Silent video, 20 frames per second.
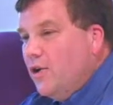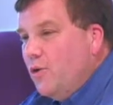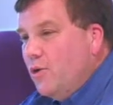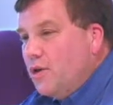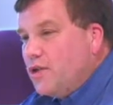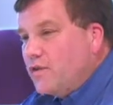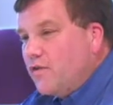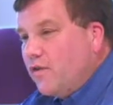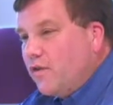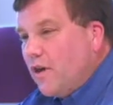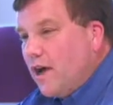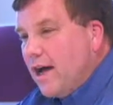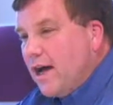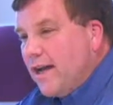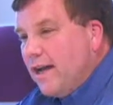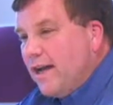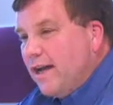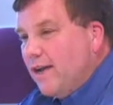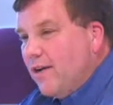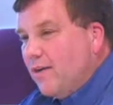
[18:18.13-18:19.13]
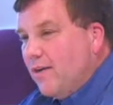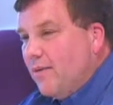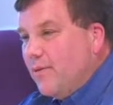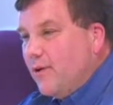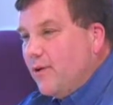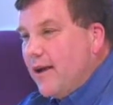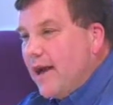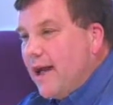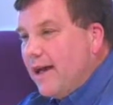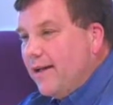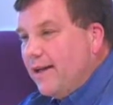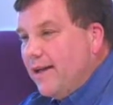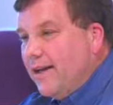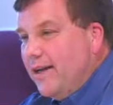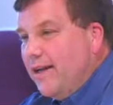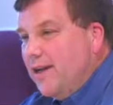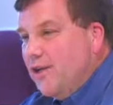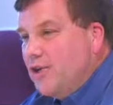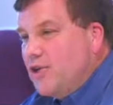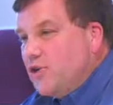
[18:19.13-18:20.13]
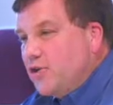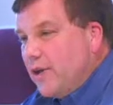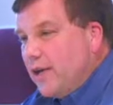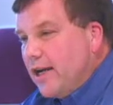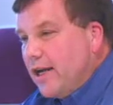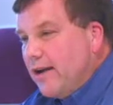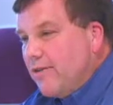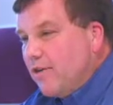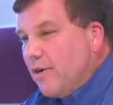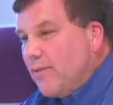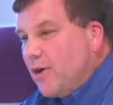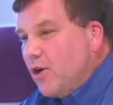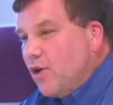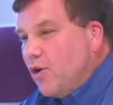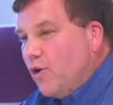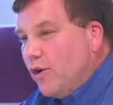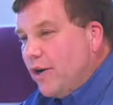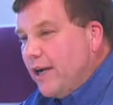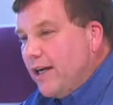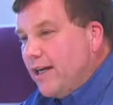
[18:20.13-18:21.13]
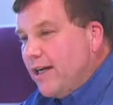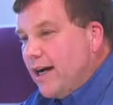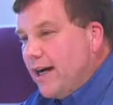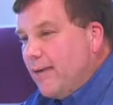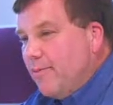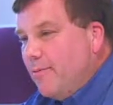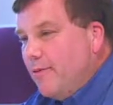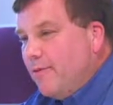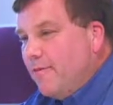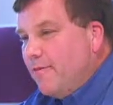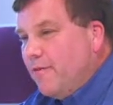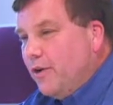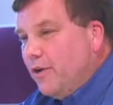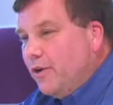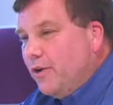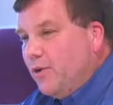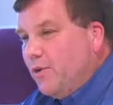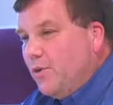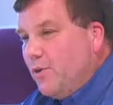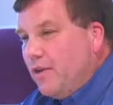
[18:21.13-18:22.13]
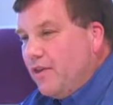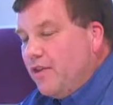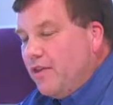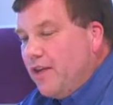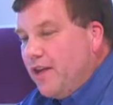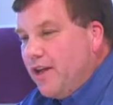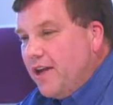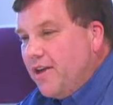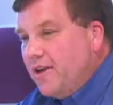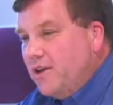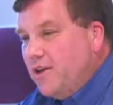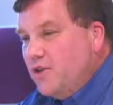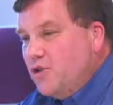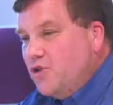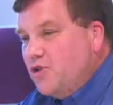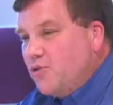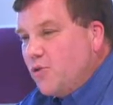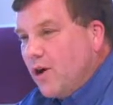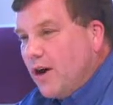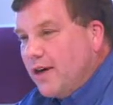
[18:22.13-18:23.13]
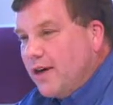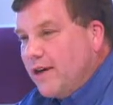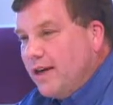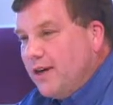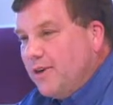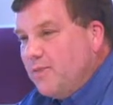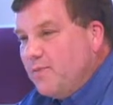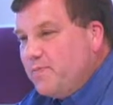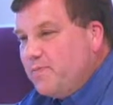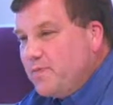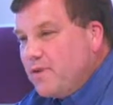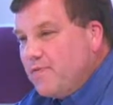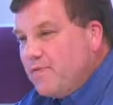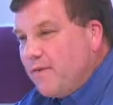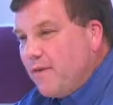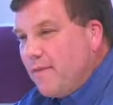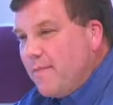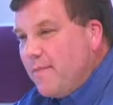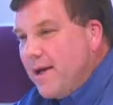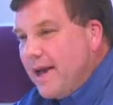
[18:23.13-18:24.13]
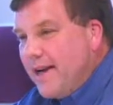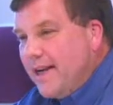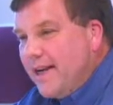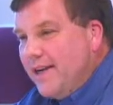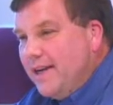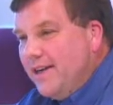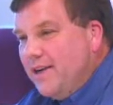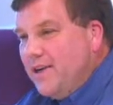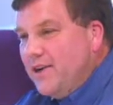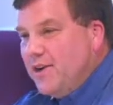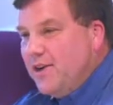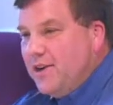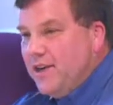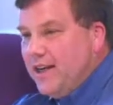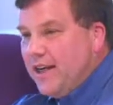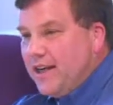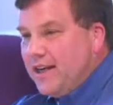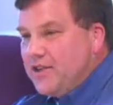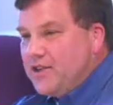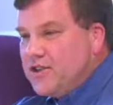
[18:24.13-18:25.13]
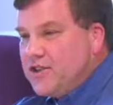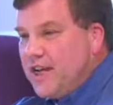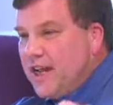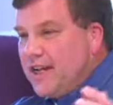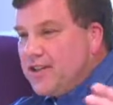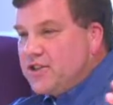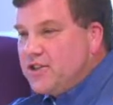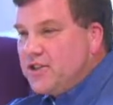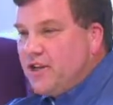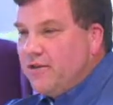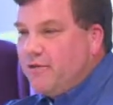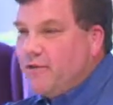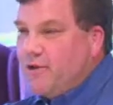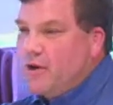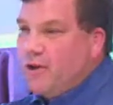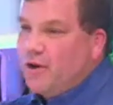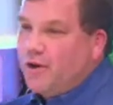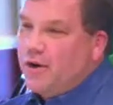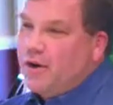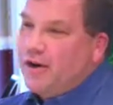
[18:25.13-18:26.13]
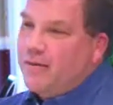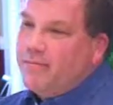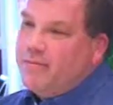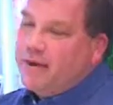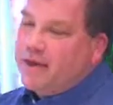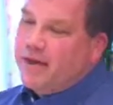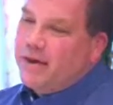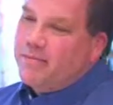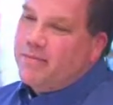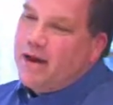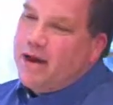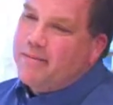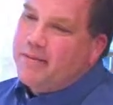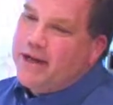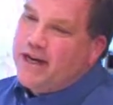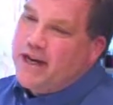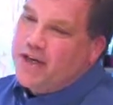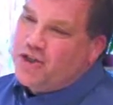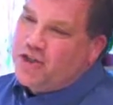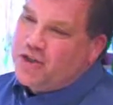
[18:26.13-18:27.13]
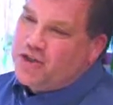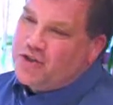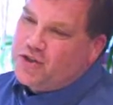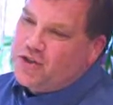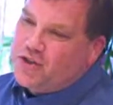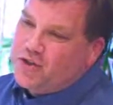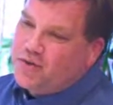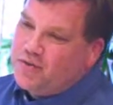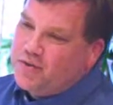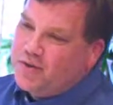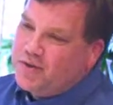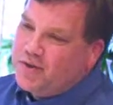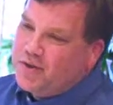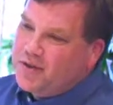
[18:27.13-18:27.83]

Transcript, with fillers: who is flaunting her immorality, drinking from a golden cup filled with the drunken, fermented excess of her abominations.